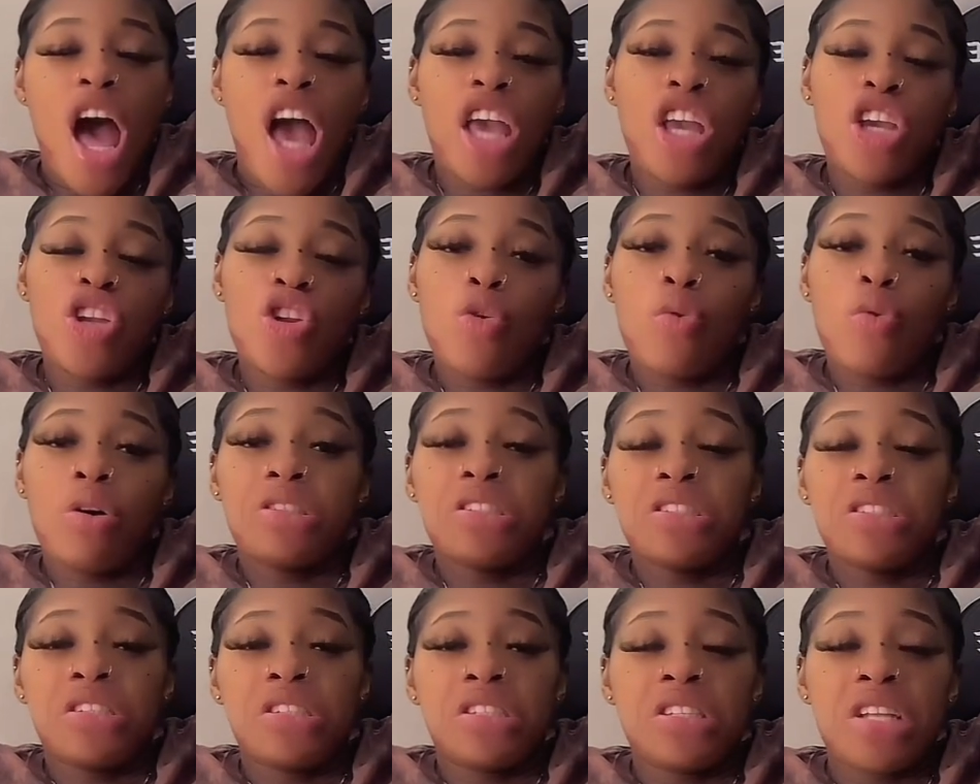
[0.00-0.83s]
And you know
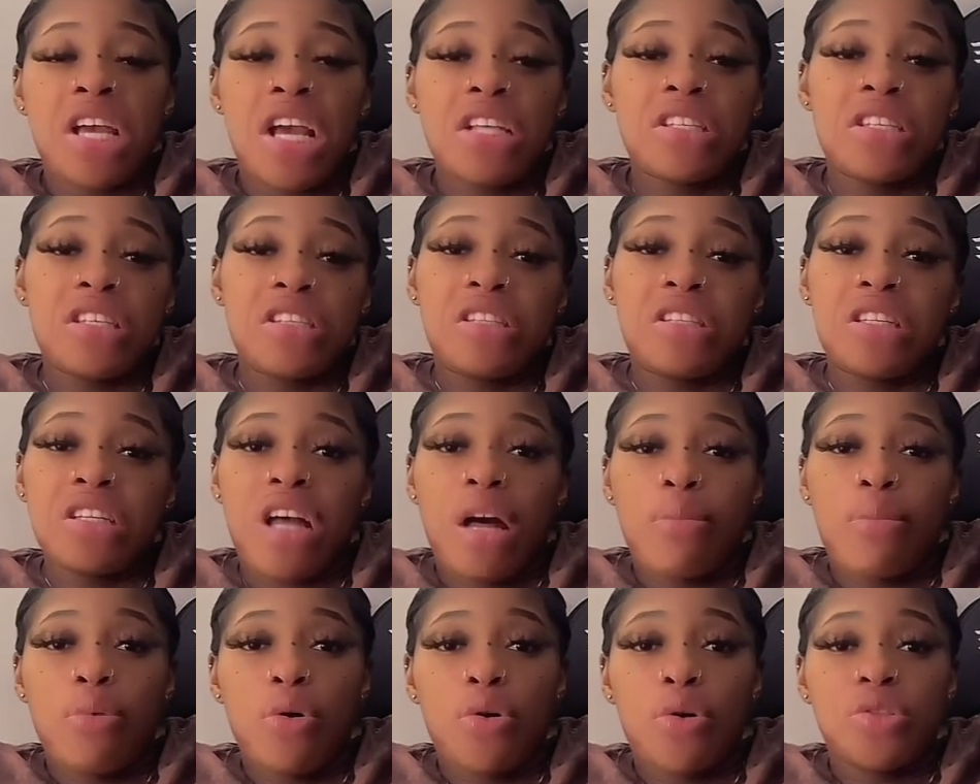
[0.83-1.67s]
what is the nicest
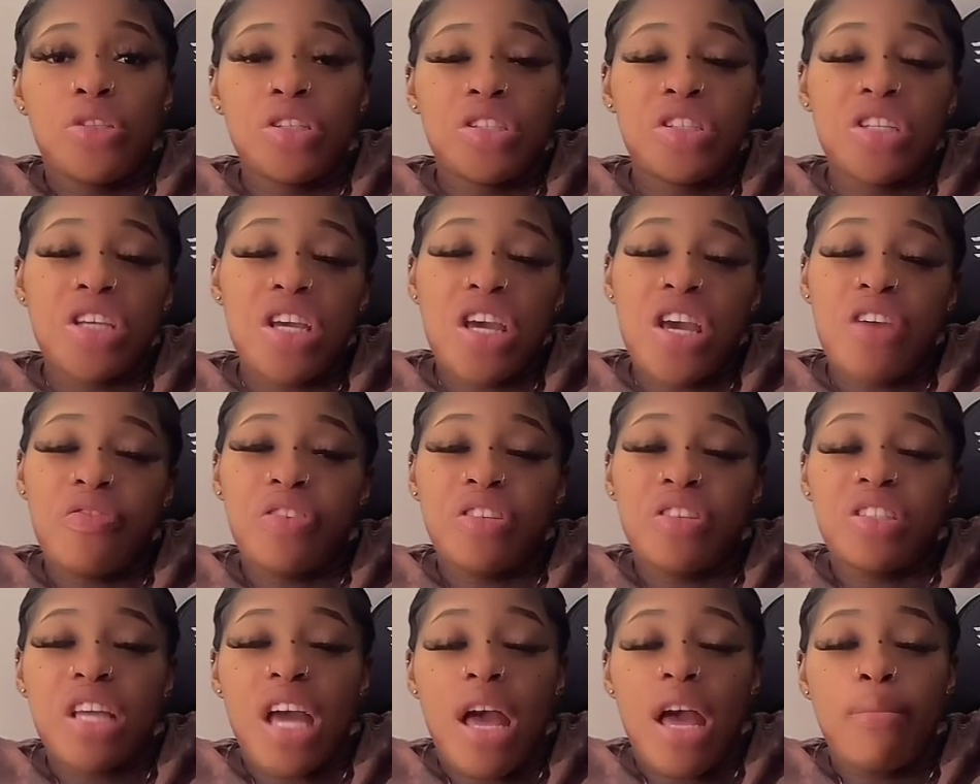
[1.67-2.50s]
thing about it?
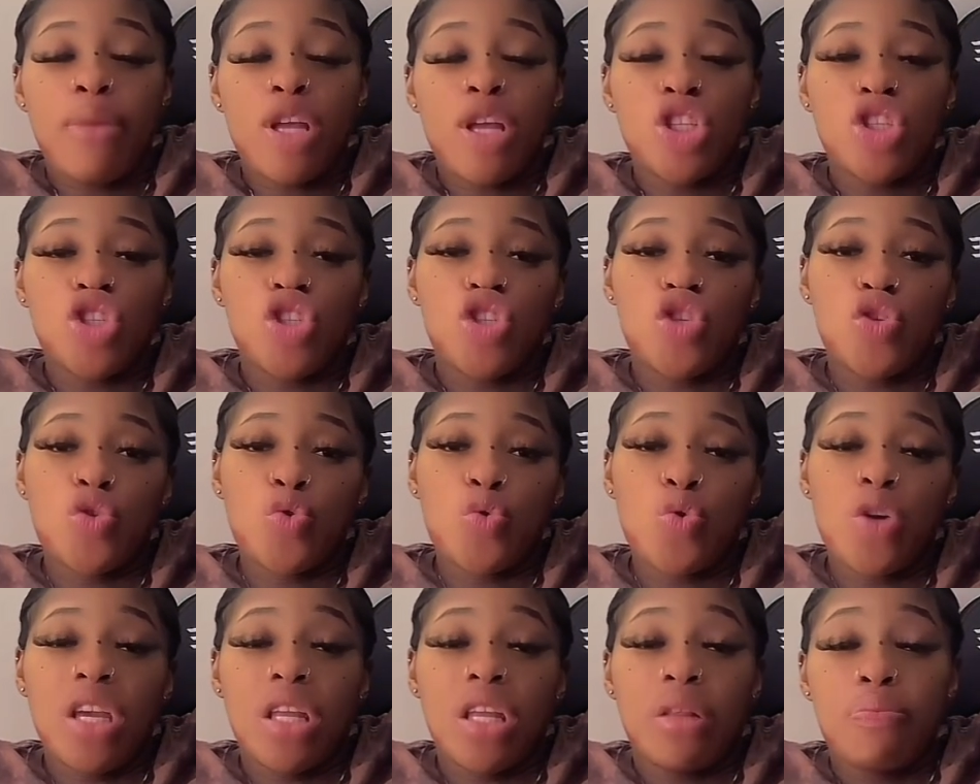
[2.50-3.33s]
Every time it
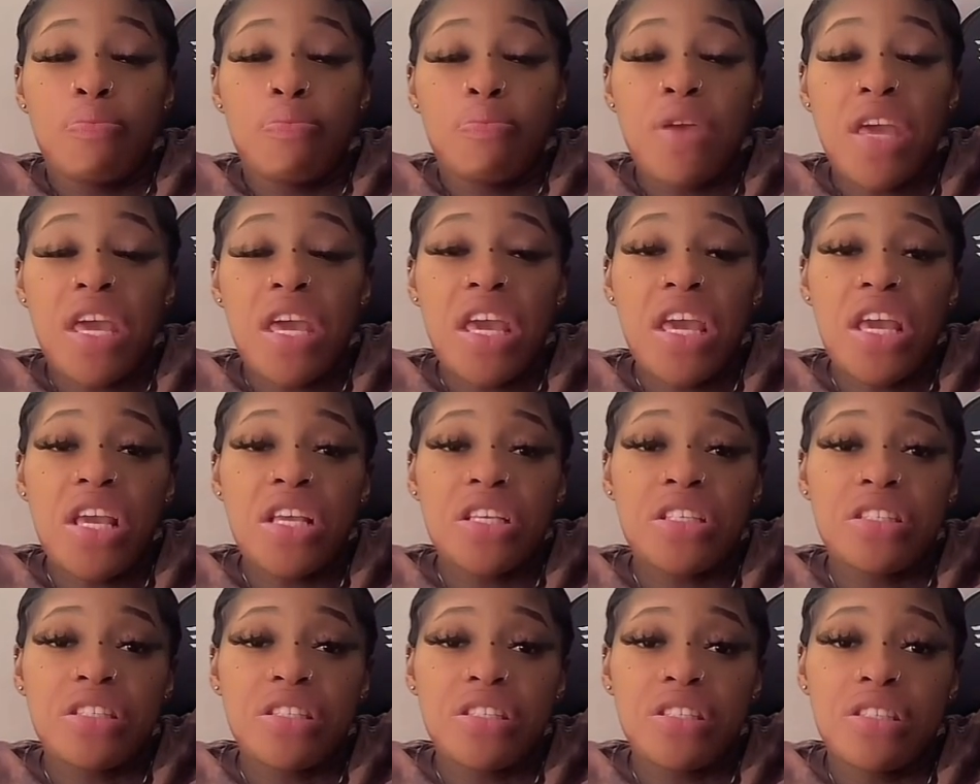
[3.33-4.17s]
due, it
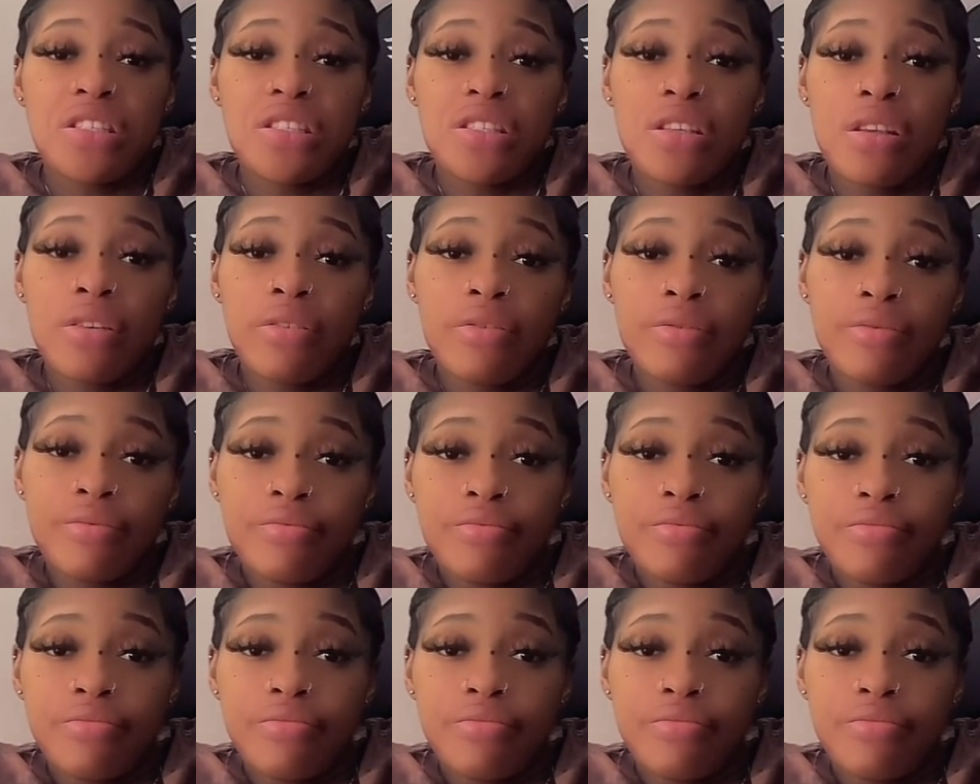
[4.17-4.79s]
pays.